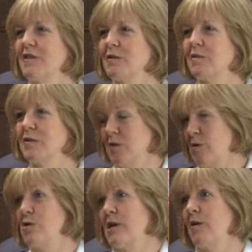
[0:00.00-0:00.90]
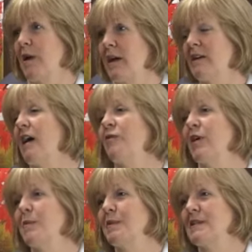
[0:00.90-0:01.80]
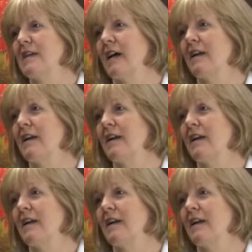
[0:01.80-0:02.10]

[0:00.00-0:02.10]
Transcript: those that had not ripened yet,